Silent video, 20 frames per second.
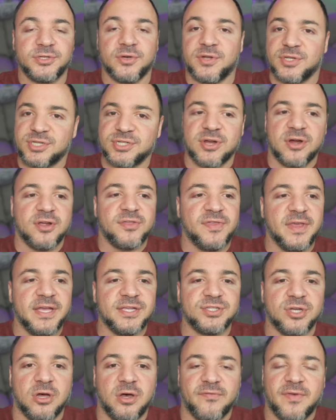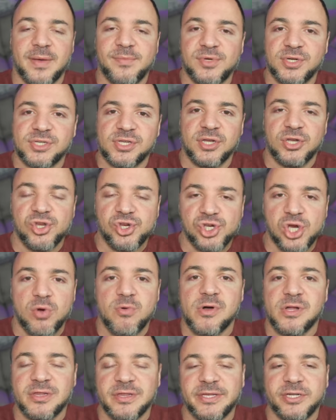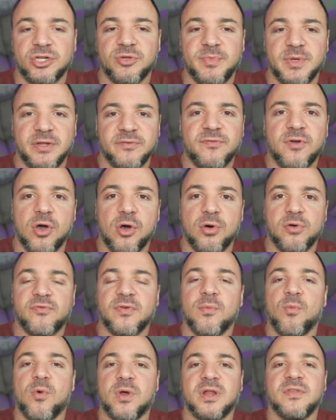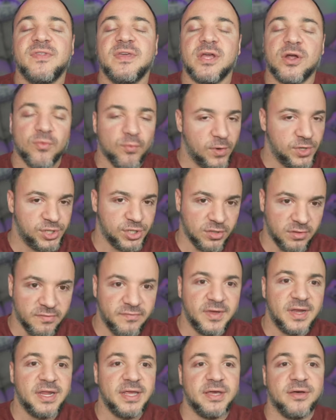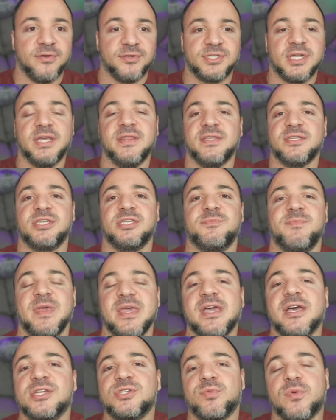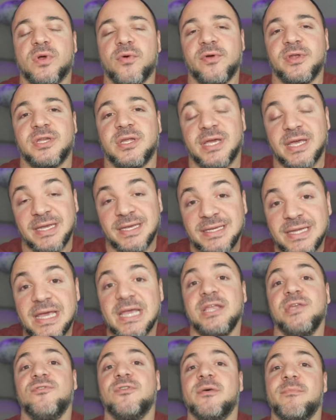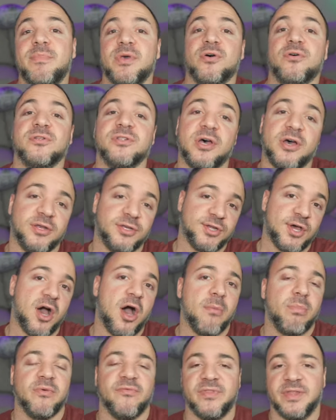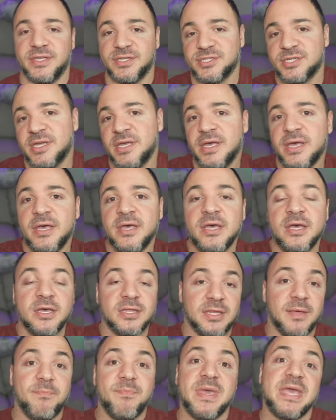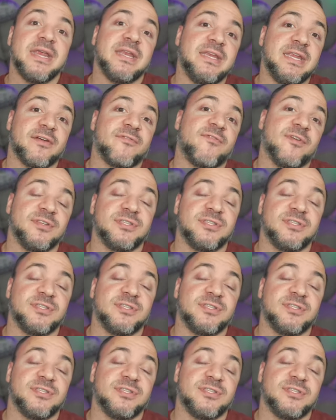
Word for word: to start things off, I'm just going to show a little bit of code from one of the original videos, and this is because we're going to continue to build on top of this. The big difference